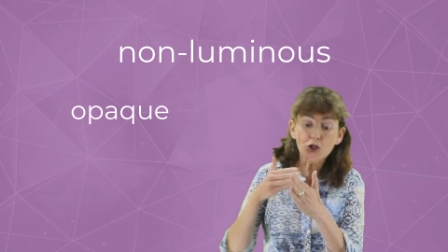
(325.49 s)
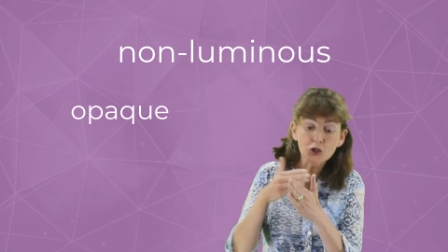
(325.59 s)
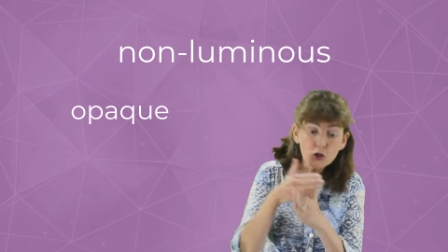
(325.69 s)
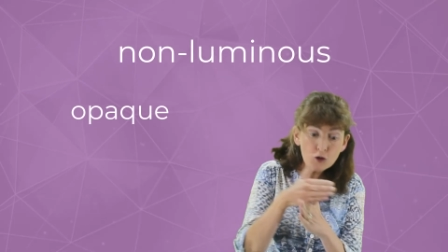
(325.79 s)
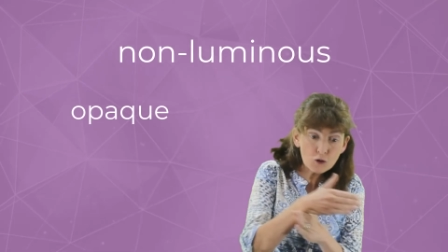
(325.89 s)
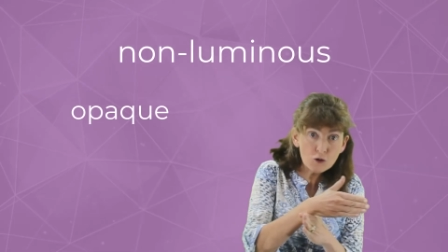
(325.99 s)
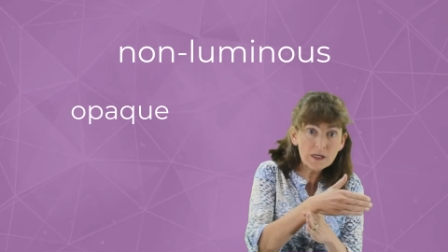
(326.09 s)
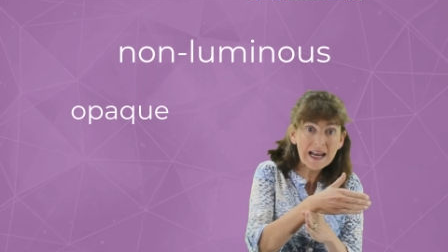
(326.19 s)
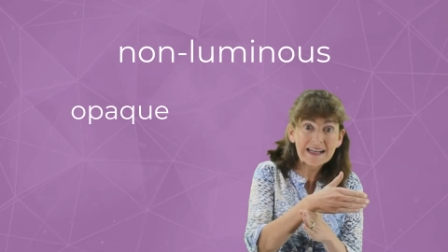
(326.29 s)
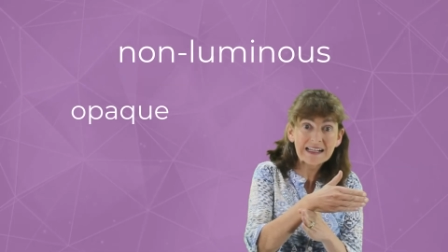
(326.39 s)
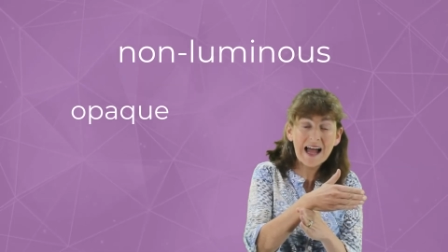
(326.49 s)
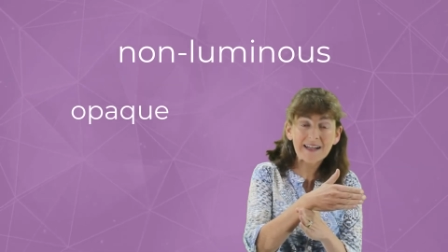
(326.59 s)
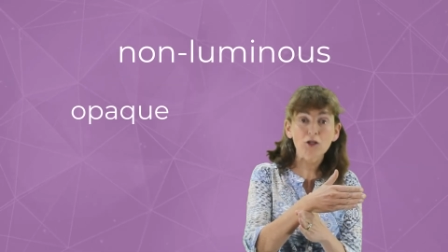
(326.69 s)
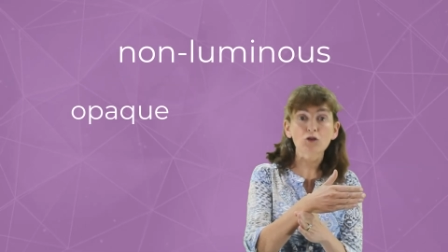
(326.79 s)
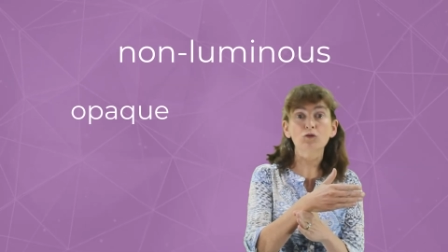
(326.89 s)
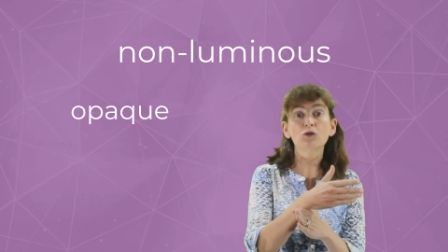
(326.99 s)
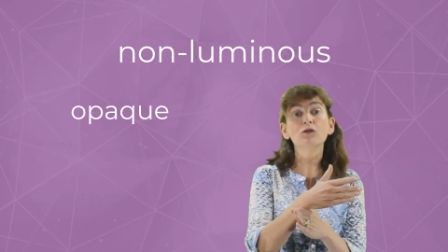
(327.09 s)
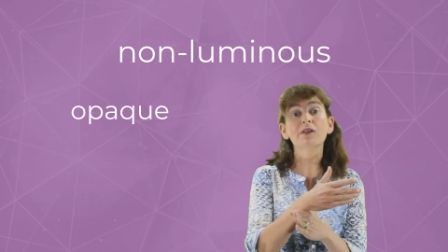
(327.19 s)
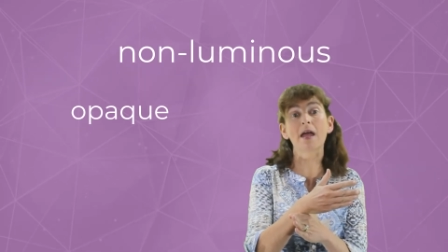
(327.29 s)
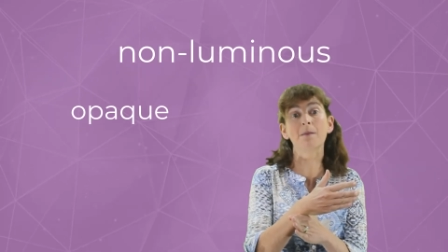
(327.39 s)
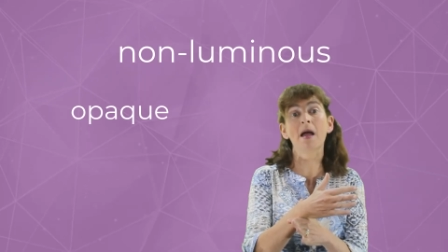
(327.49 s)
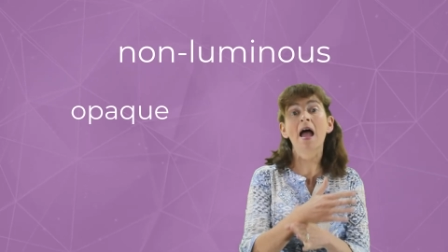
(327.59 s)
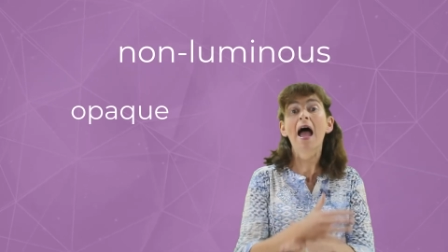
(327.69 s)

do let light through them,